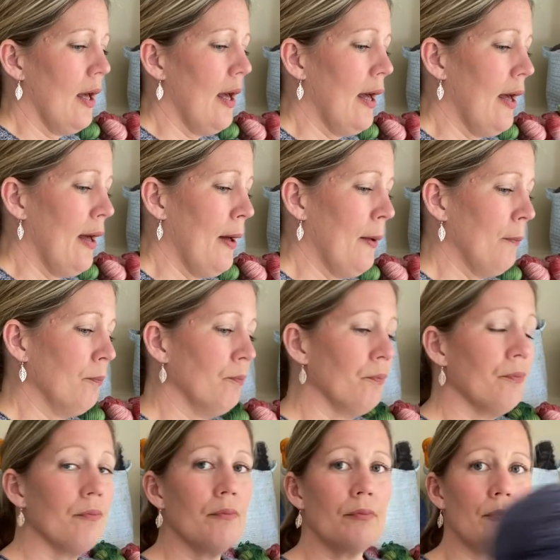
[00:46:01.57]

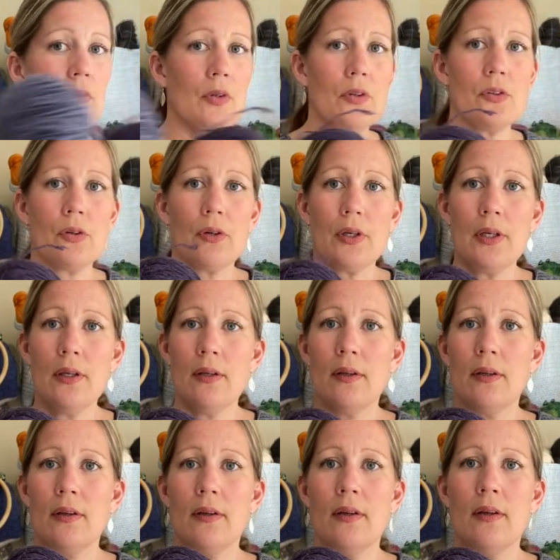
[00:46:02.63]

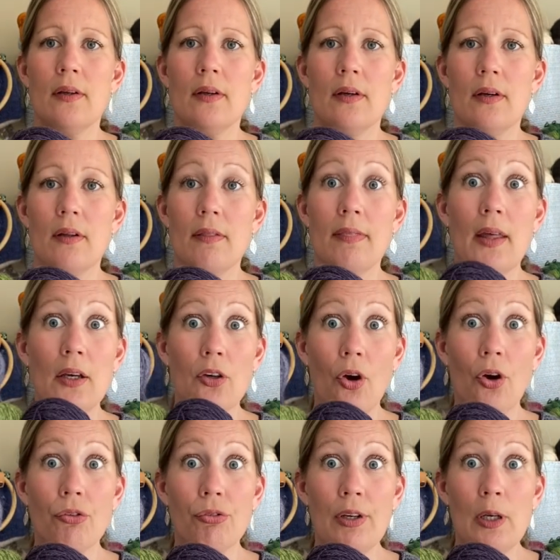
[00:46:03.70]
They
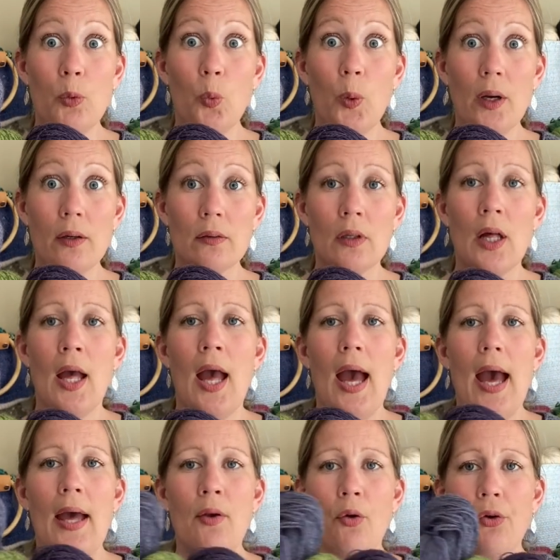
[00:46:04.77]
go really well.
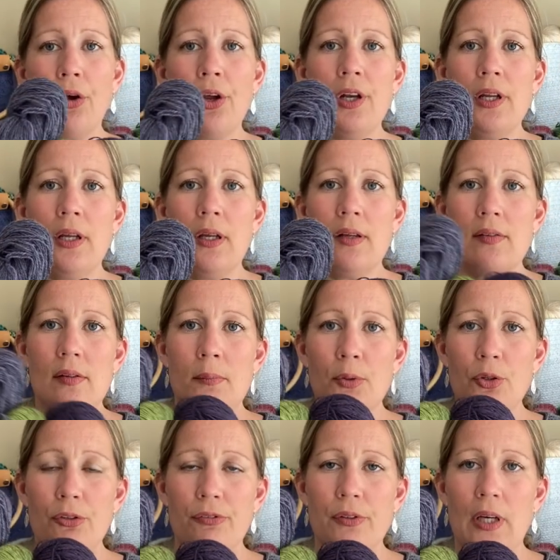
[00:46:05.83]
And not only is it a
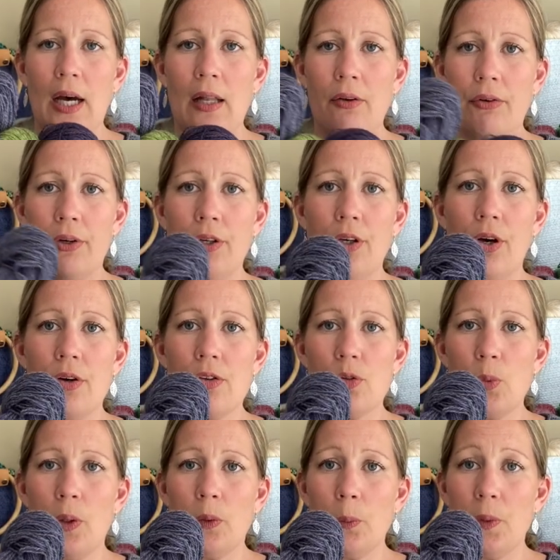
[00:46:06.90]
beautiful colour and goes
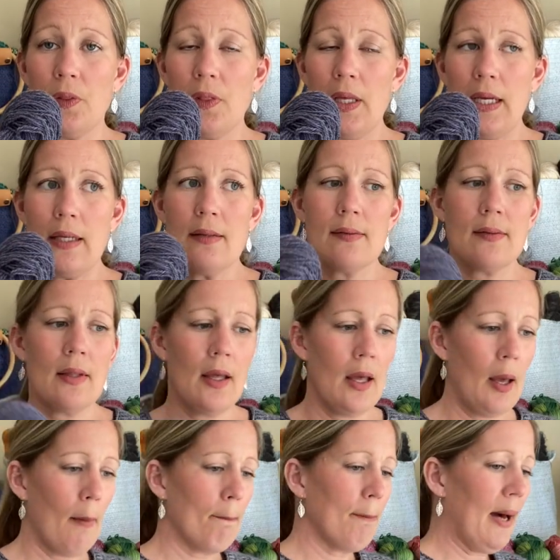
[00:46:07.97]
well with these,
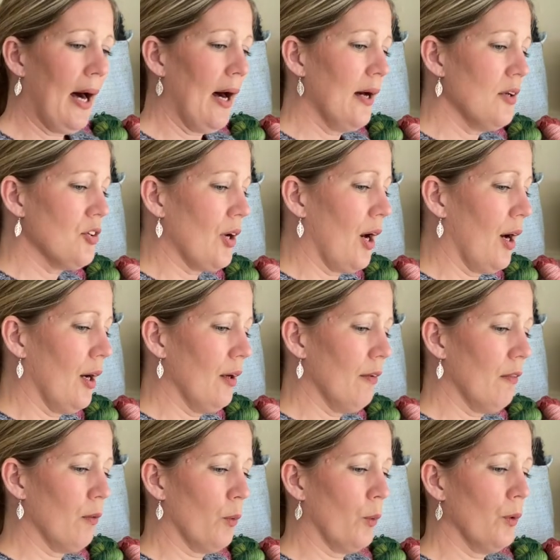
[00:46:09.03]
but I
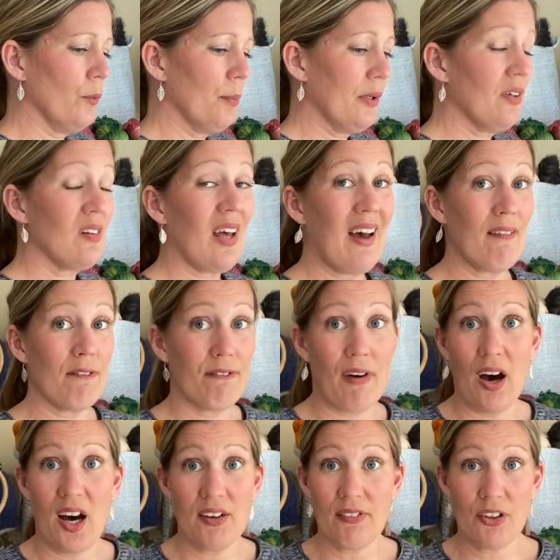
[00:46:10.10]
thought, because I have
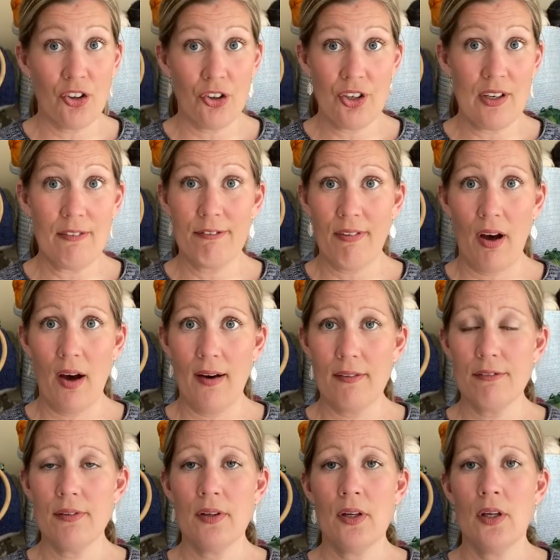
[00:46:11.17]
five, I don't need
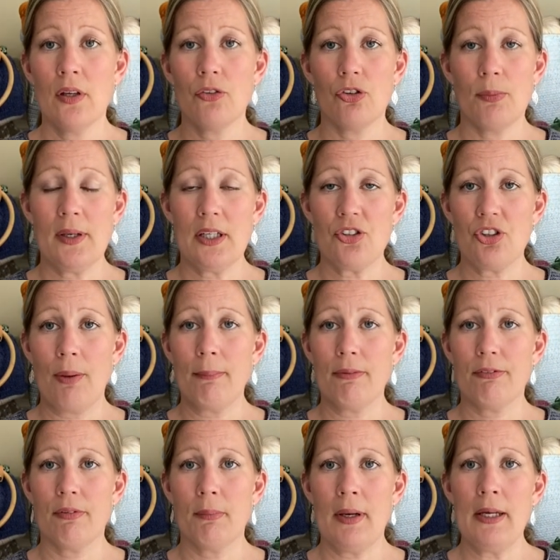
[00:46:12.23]
five to make a jumper
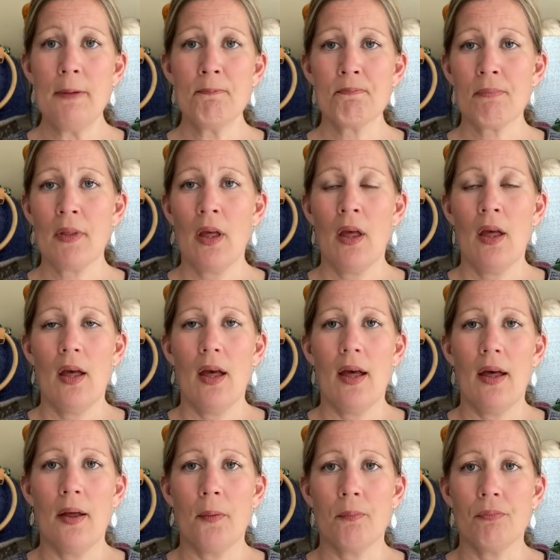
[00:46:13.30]
for me.
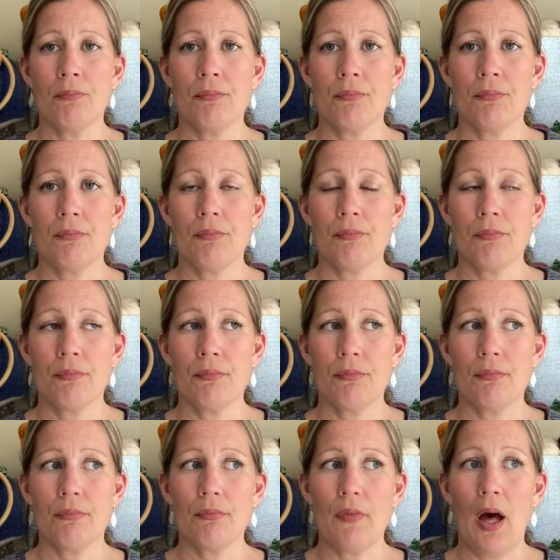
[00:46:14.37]
At
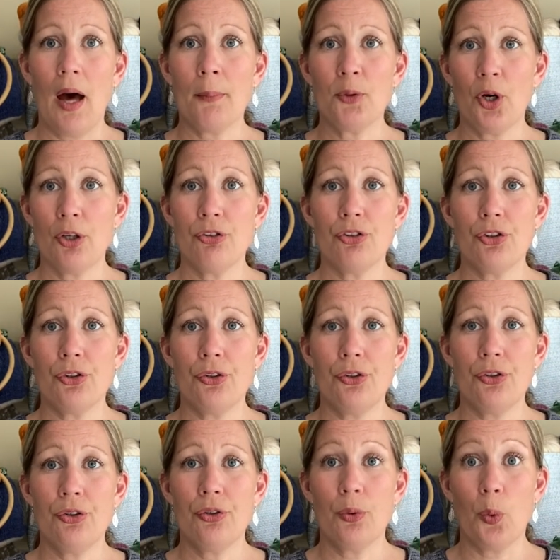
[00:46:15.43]
the